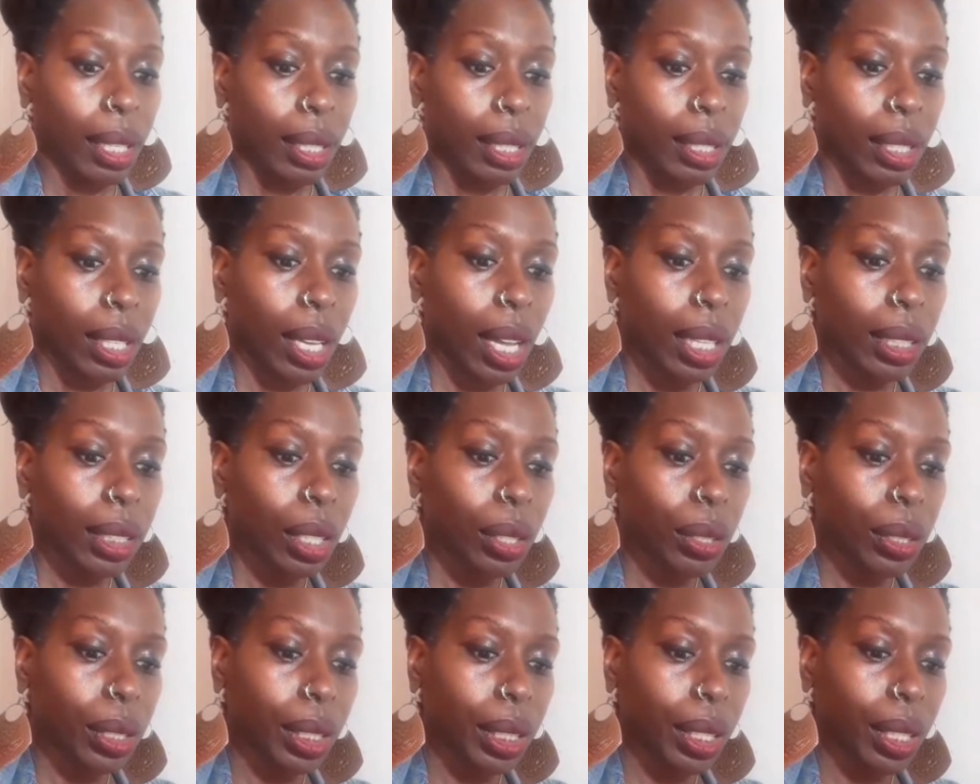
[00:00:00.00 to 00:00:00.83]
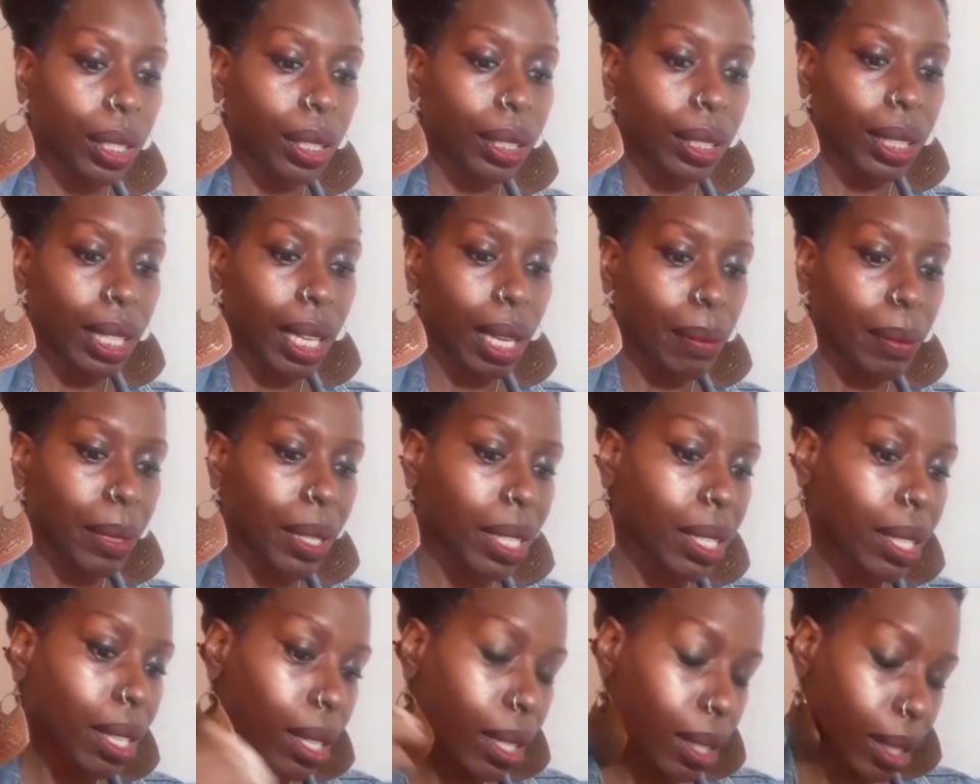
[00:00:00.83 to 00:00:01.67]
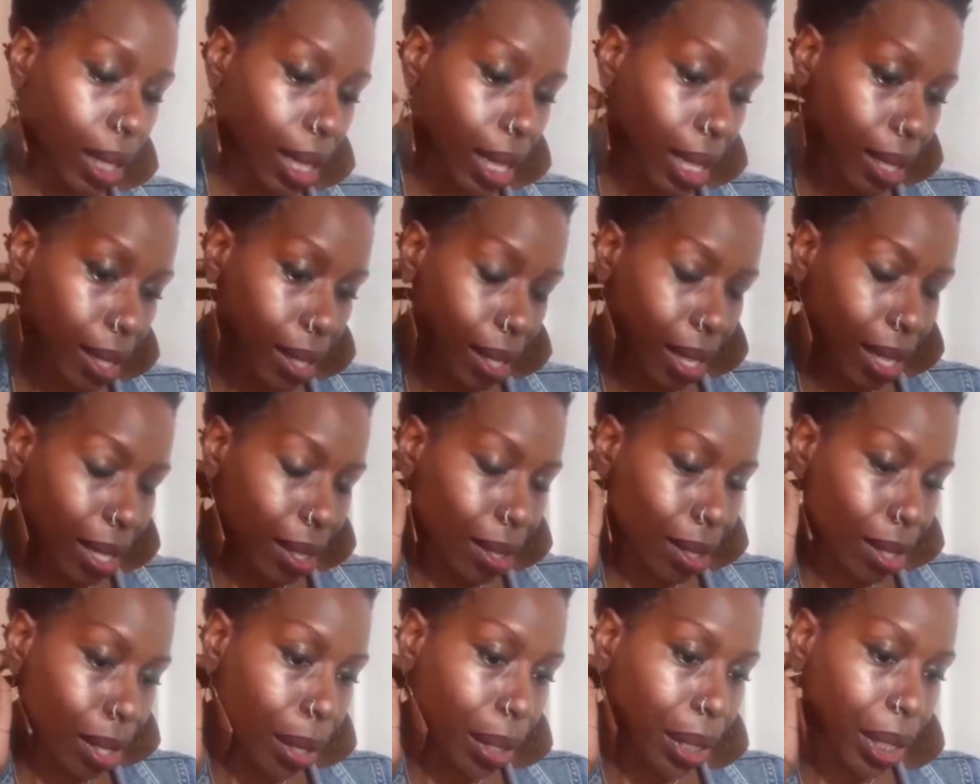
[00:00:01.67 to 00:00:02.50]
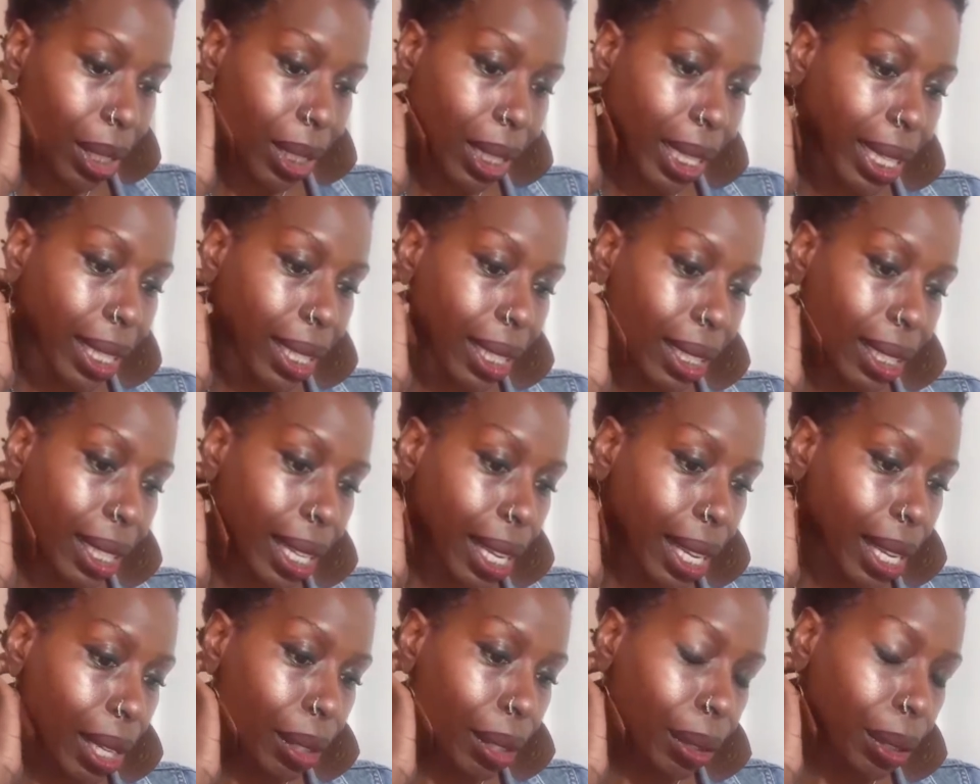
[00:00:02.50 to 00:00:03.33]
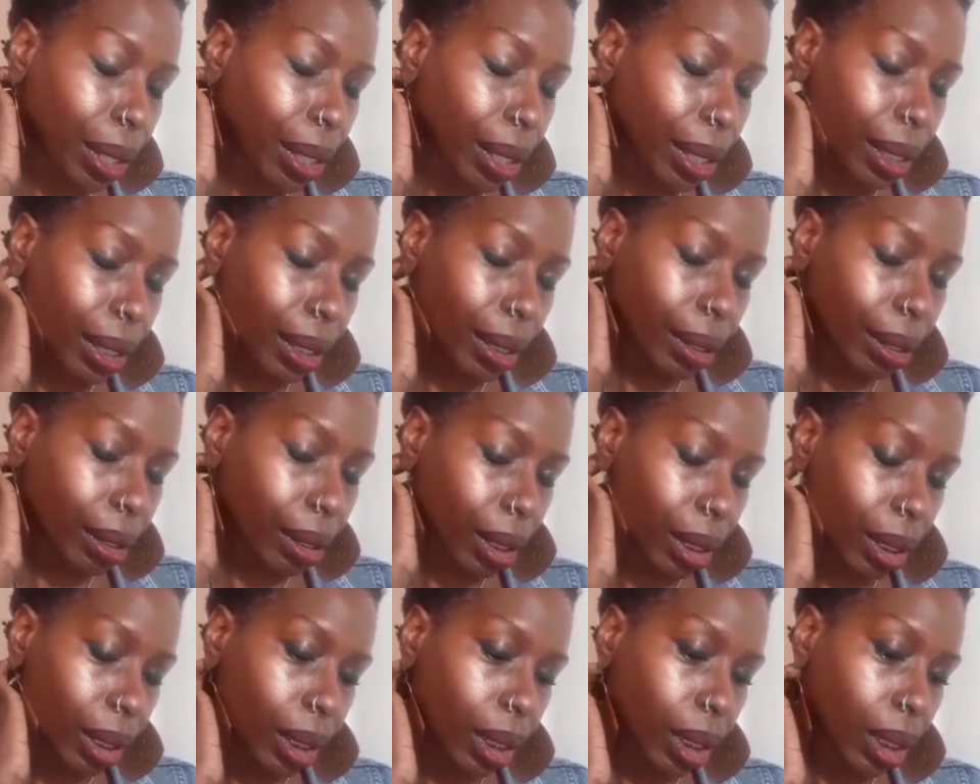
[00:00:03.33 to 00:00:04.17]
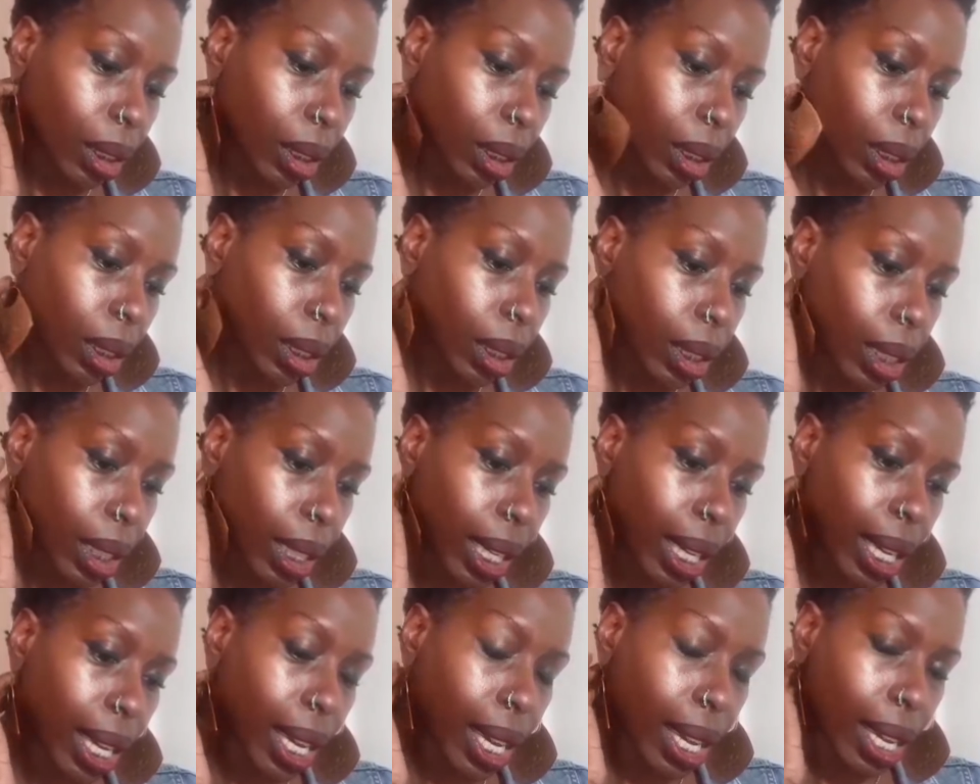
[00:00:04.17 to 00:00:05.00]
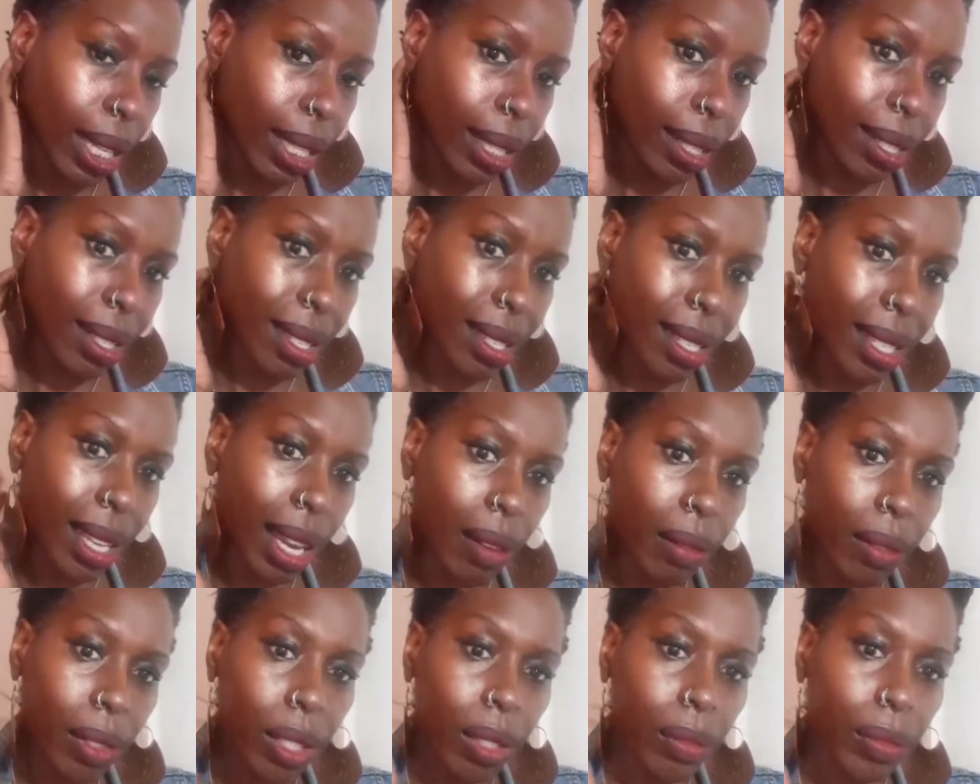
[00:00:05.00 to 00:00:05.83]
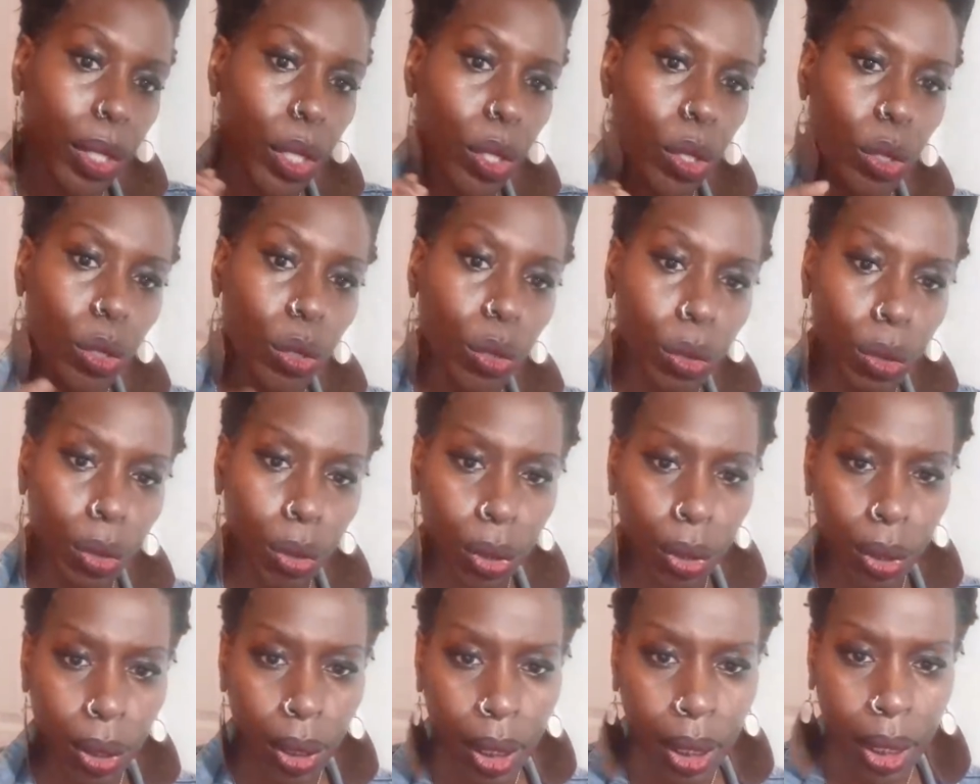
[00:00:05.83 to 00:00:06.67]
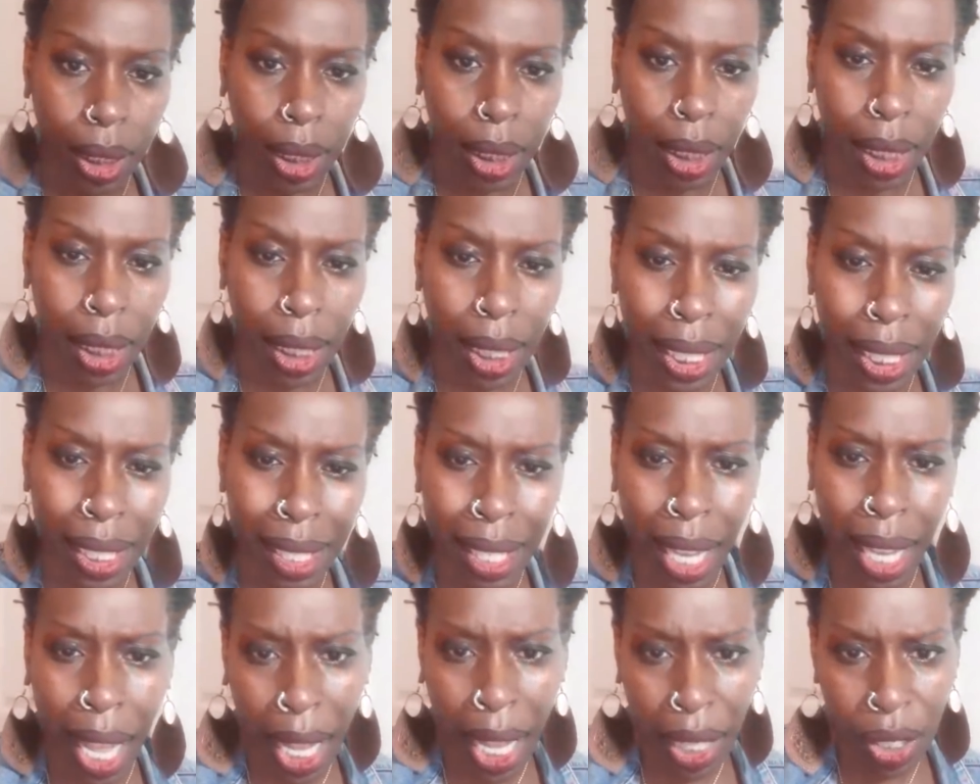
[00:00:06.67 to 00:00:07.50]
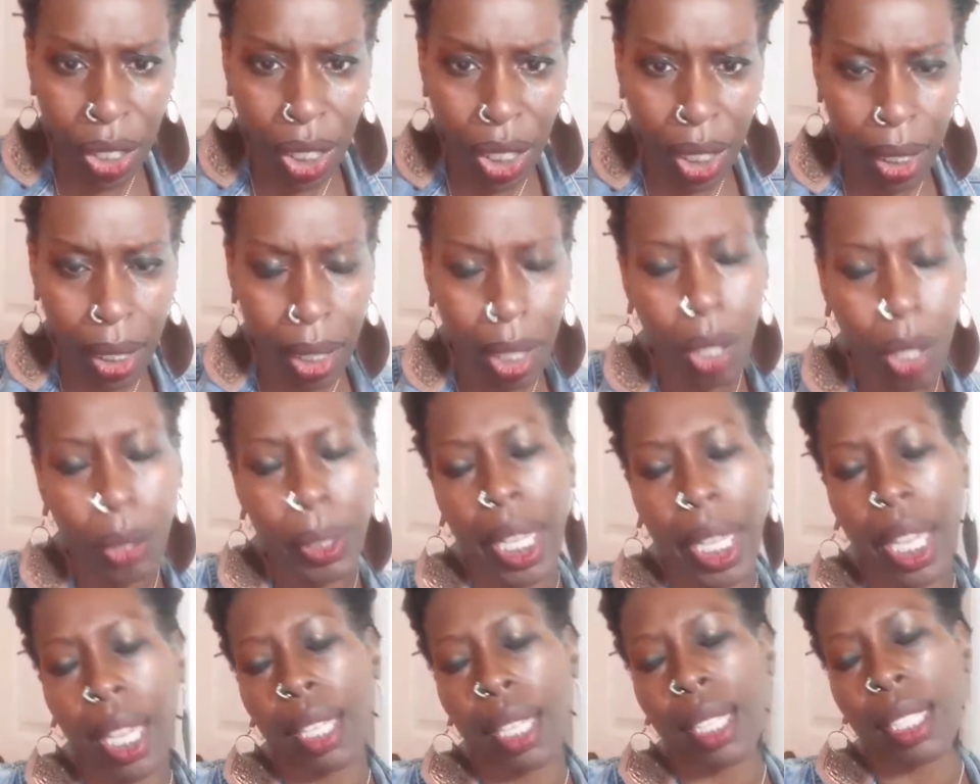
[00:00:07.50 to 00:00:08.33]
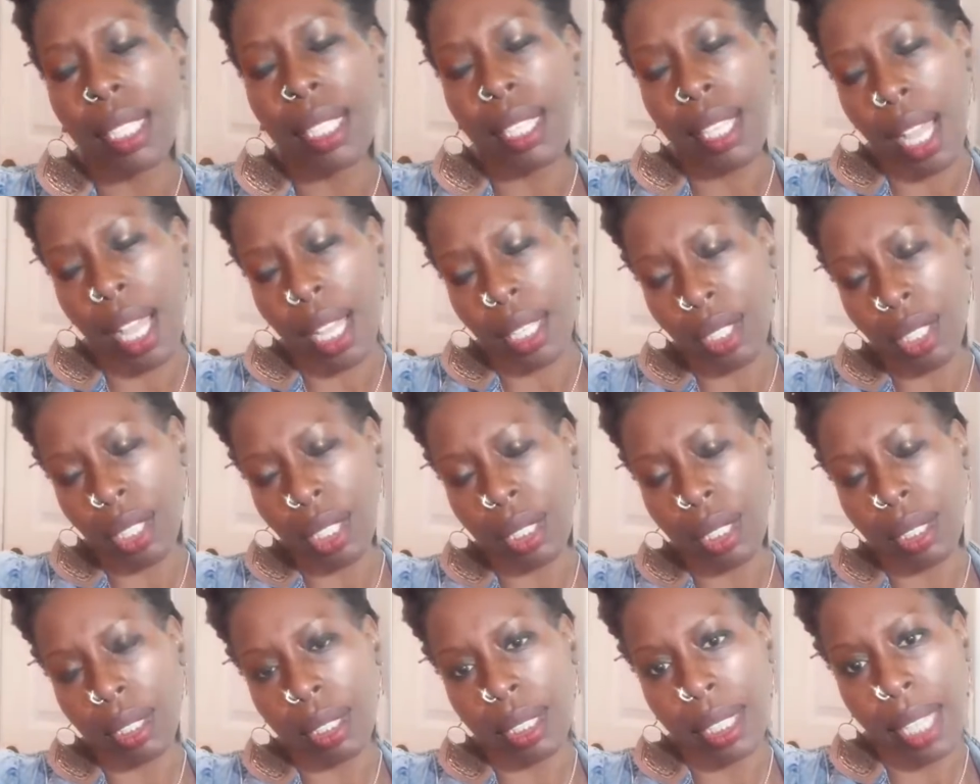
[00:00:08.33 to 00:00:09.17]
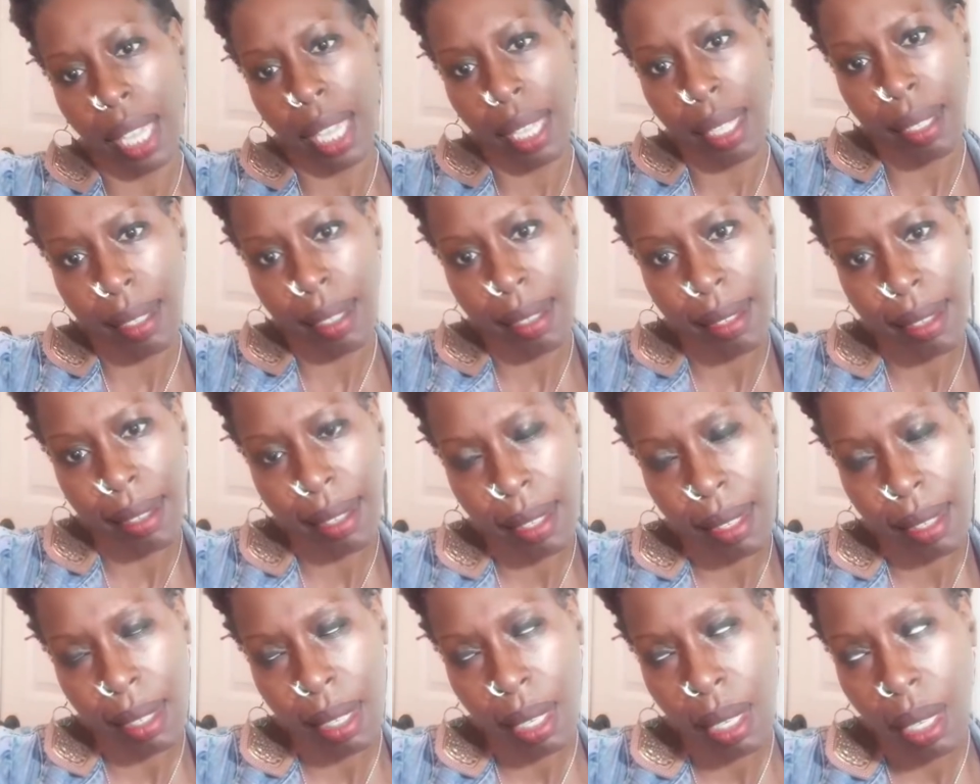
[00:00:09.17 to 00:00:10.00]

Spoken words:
Y'all know the girl's name because it's circulating now, and several of you. Itasha. Okay, Itasha. Yes.